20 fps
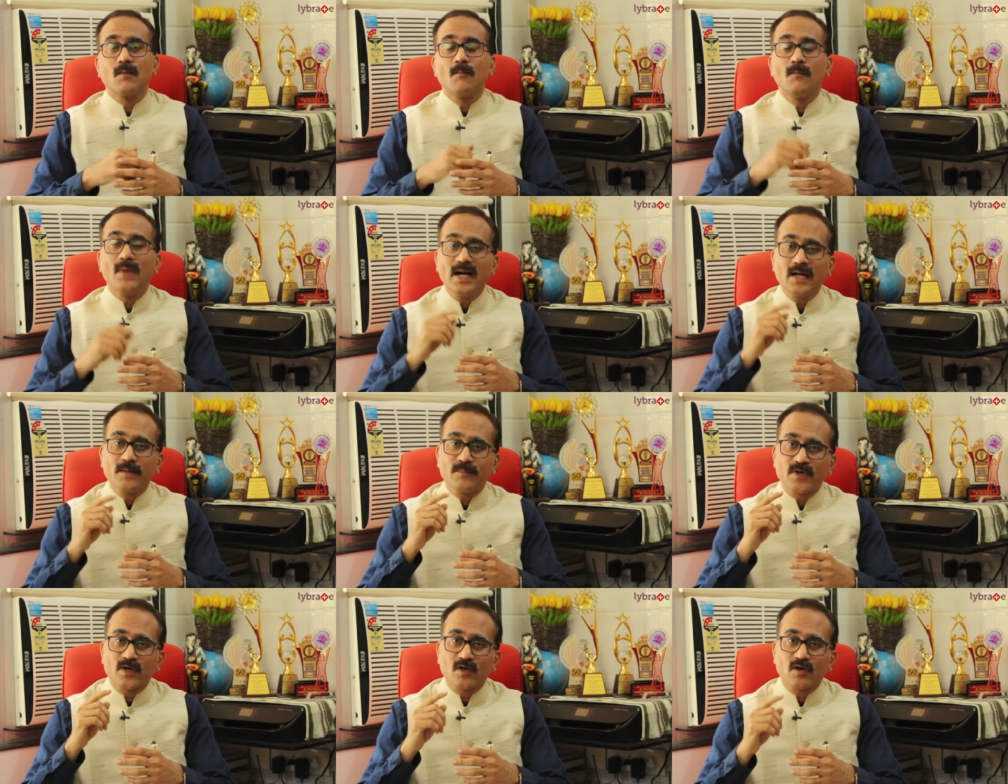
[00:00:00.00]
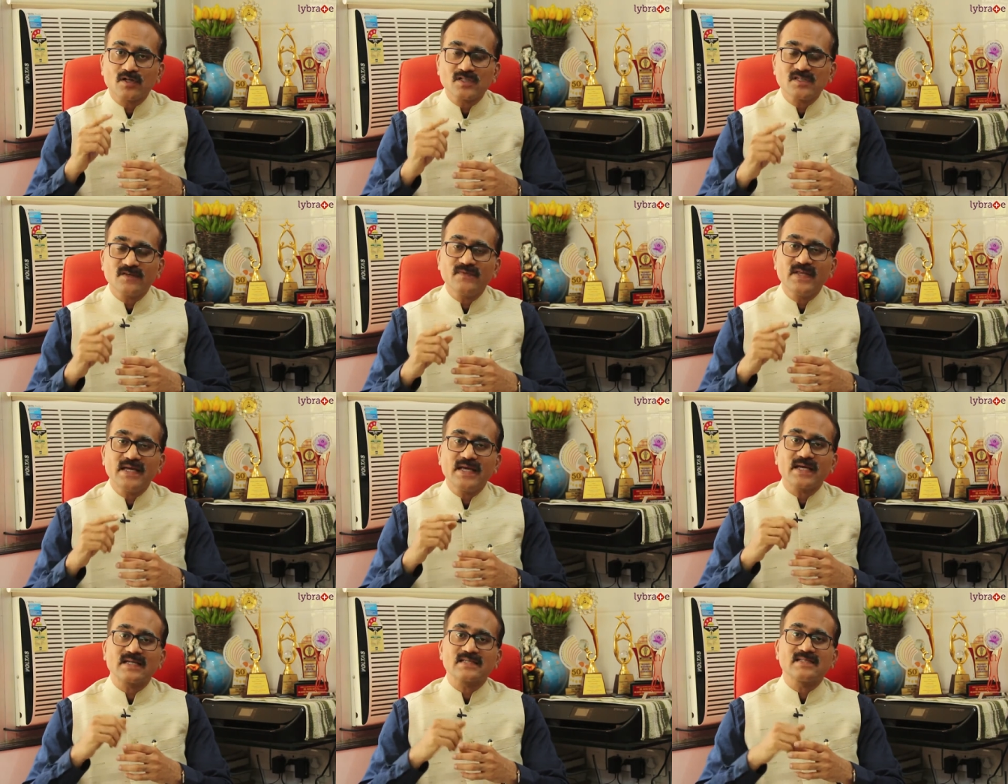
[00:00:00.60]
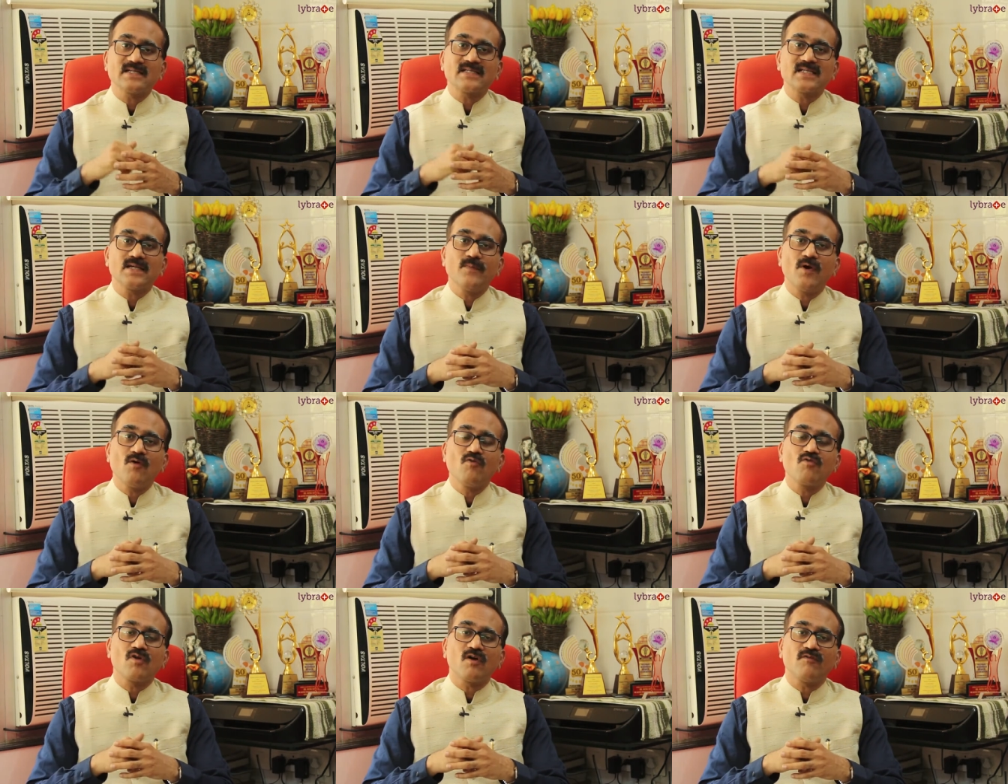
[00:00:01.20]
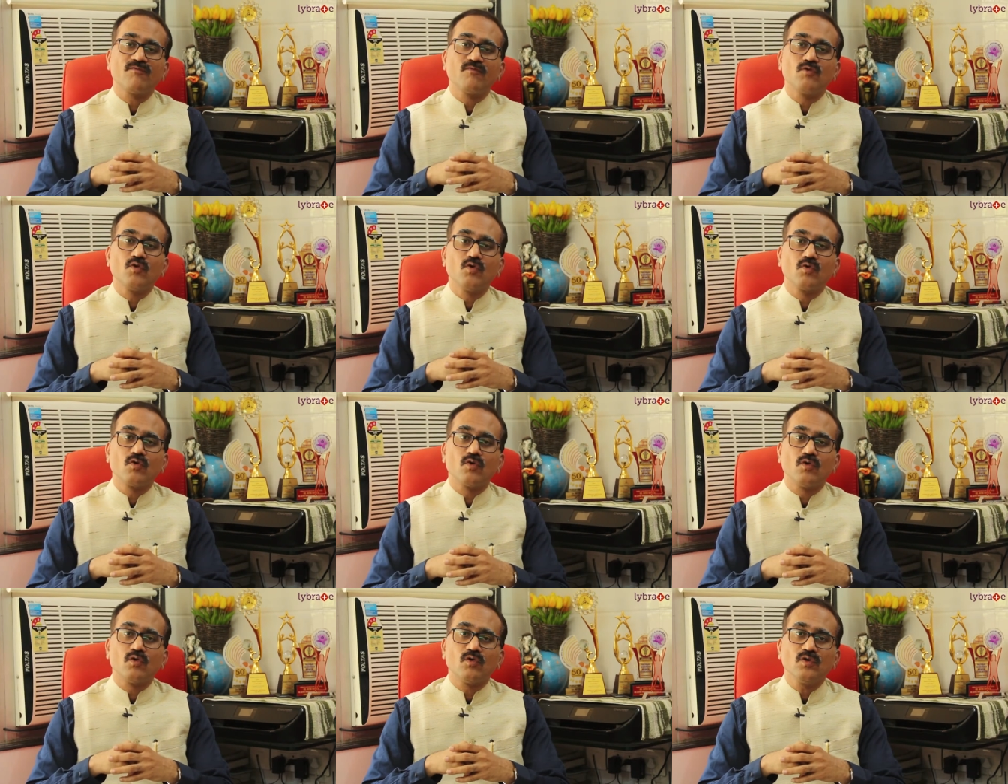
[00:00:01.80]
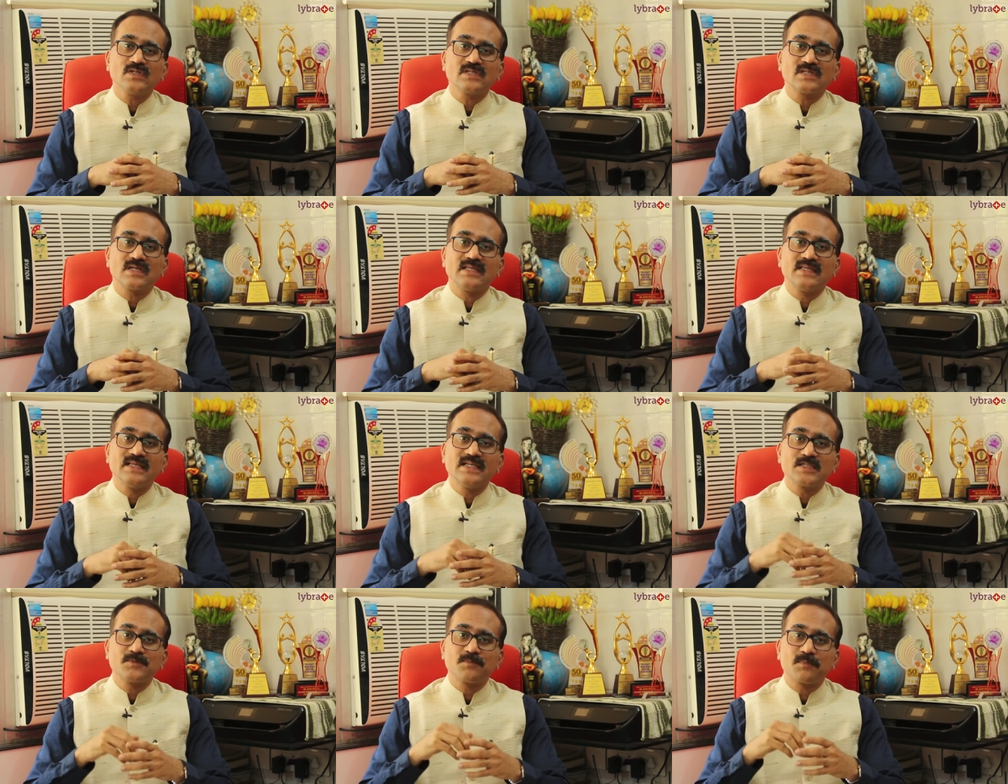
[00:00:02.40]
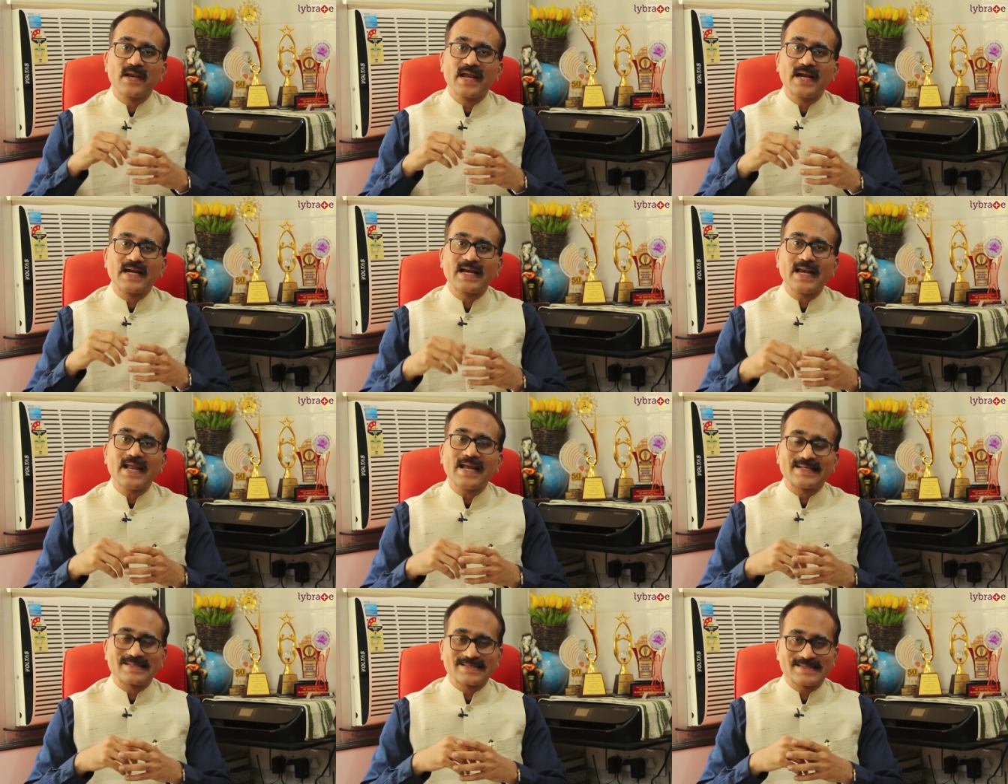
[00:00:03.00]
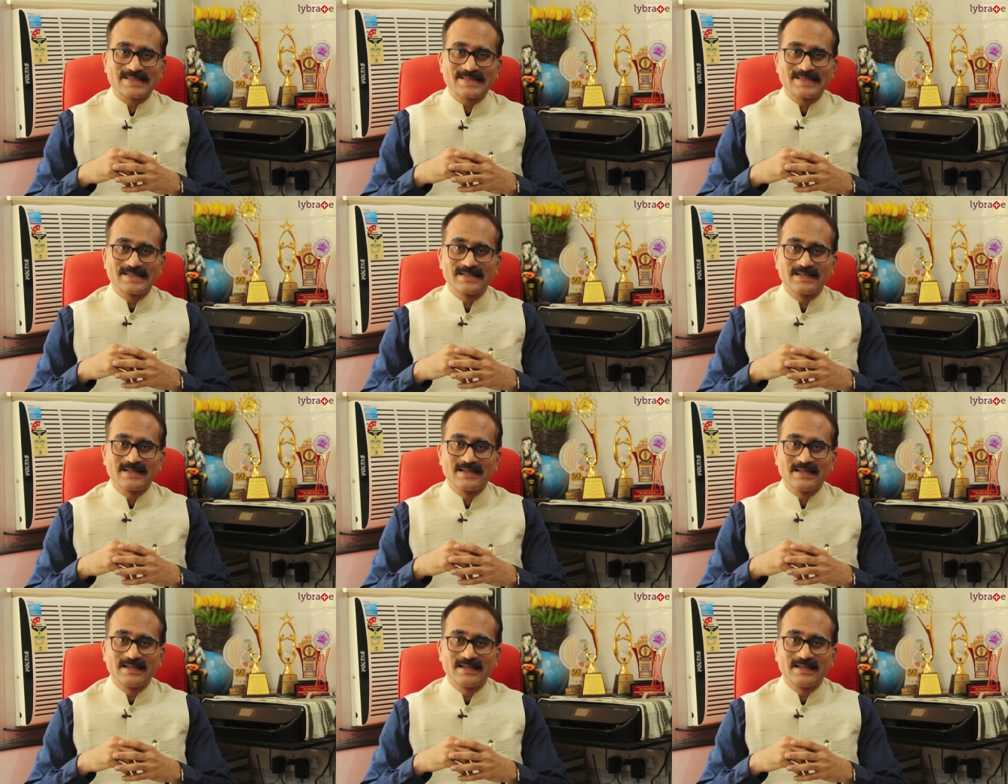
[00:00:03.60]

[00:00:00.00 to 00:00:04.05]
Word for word: But because of the excess amount of glucose, these platelets,